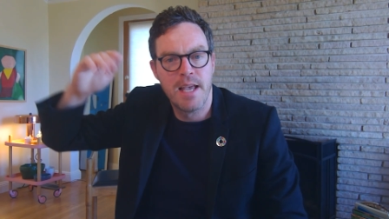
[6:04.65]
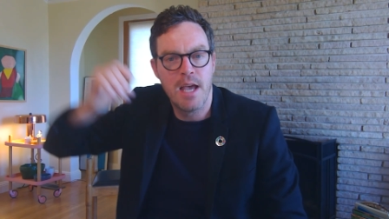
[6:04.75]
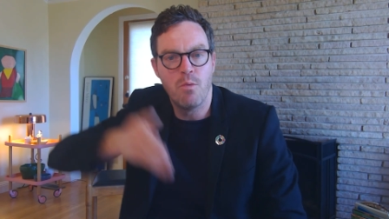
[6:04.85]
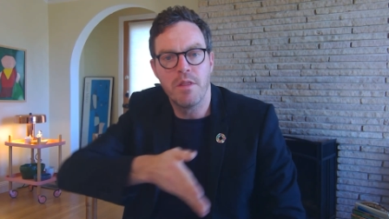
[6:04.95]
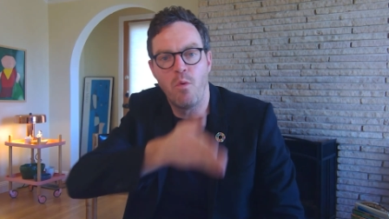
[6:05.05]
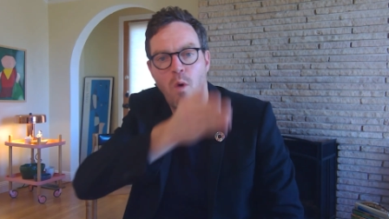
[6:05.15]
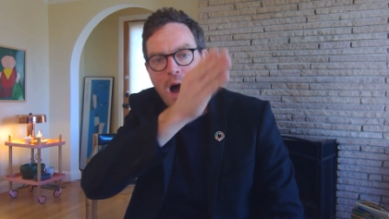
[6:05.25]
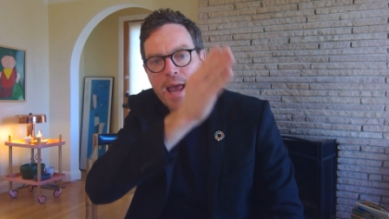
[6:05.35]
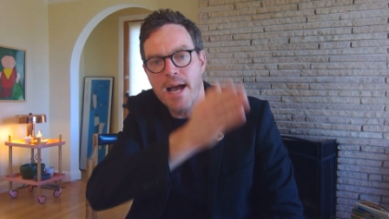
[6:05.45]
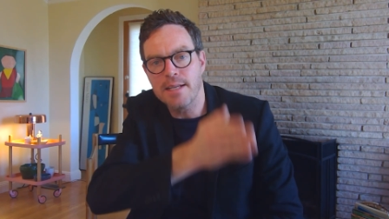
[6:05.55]
And where the
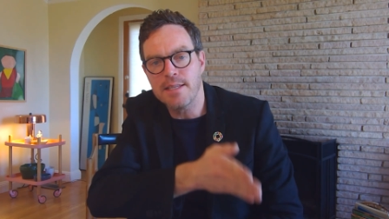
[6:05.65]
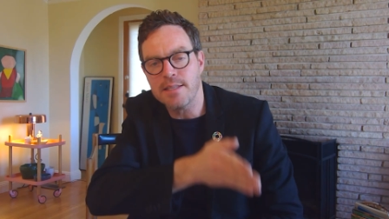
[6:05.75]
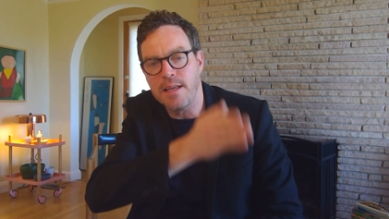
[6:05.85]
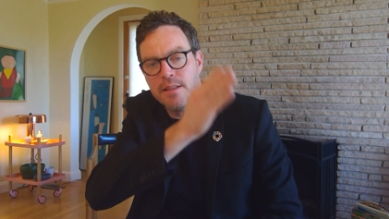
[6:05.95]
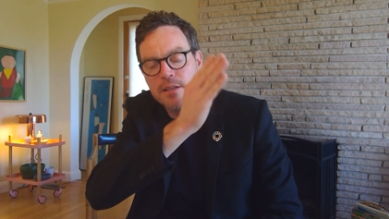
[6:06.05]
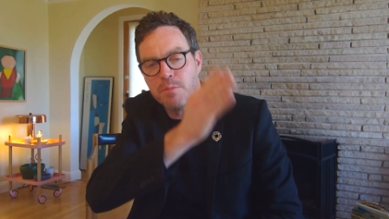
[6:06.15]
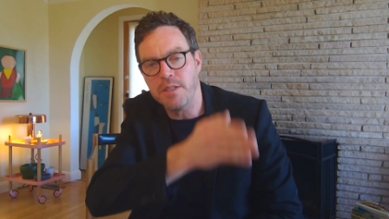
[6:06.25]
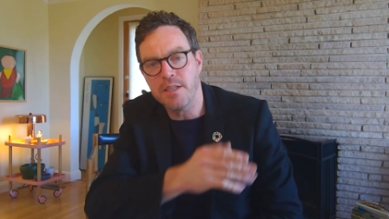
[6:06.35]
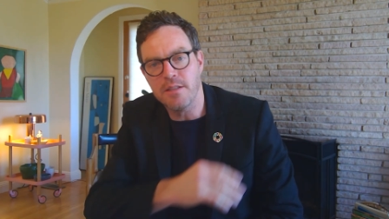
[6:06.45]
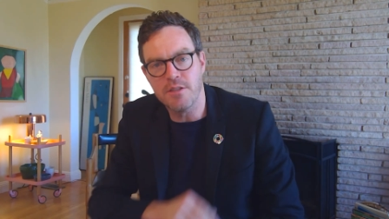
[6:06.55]
y-axis on this
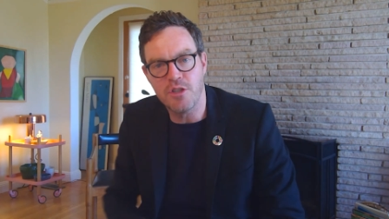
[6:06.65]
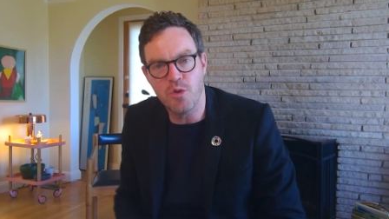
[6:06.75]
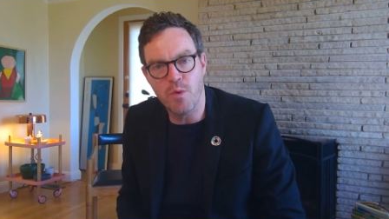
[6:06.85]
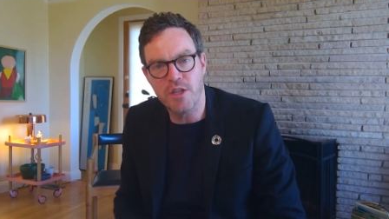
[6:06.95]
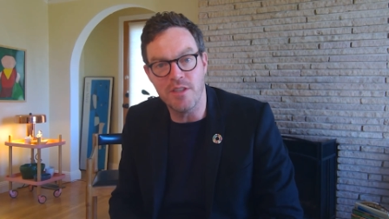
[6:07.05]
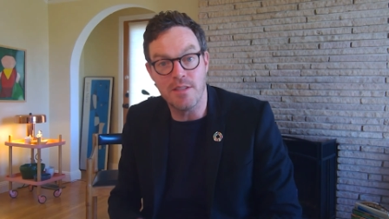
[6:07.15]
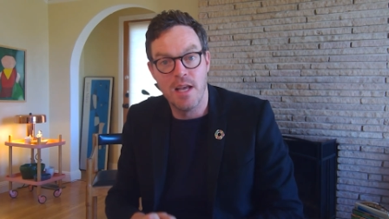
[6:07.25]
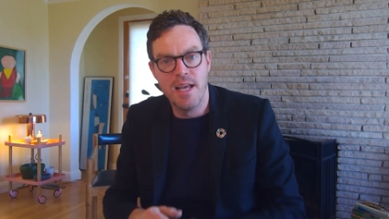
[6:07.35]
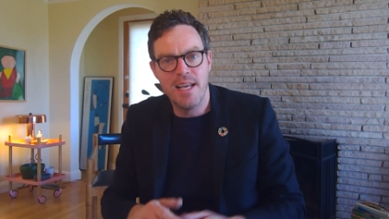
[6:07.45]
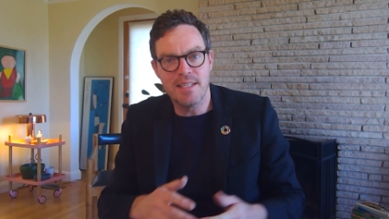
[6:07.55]
particular situation
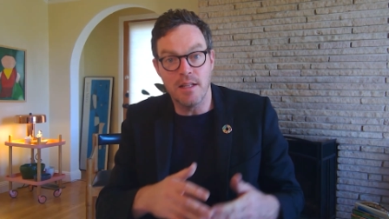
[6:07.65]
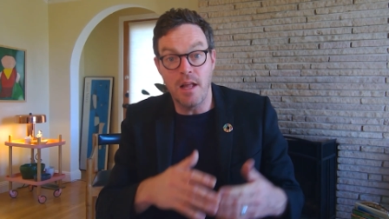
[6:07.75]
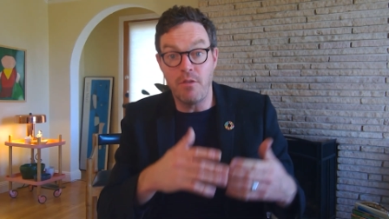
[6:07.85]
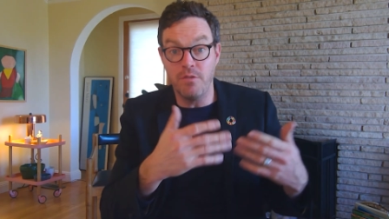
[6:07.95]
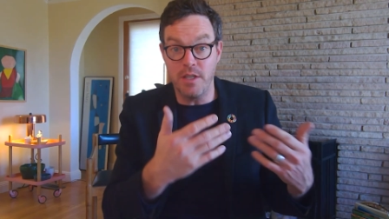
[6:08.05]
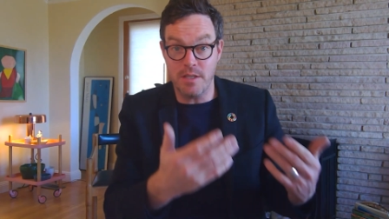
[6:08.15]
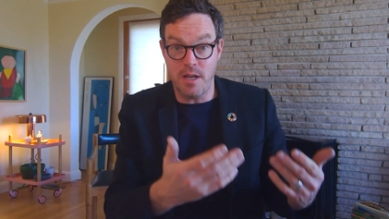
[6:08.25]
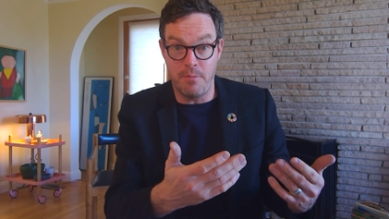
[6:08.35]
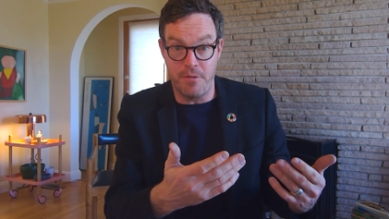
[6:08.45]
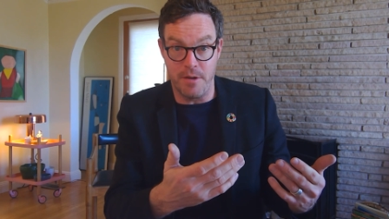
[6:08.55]
is a level of
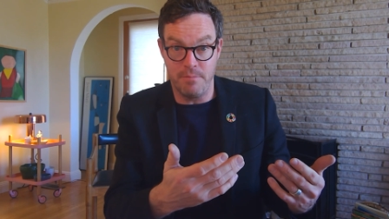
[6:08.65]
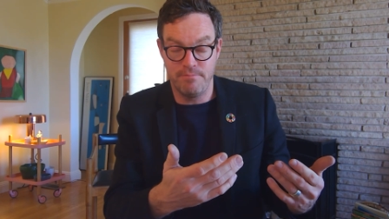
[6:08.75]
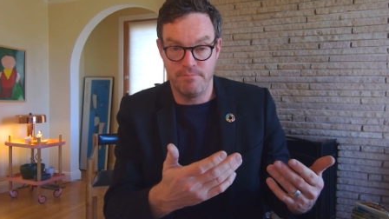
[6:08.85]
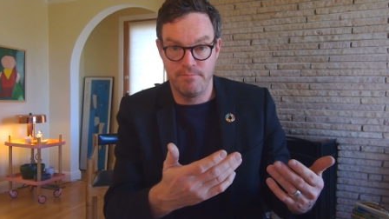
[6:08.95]
discomfort.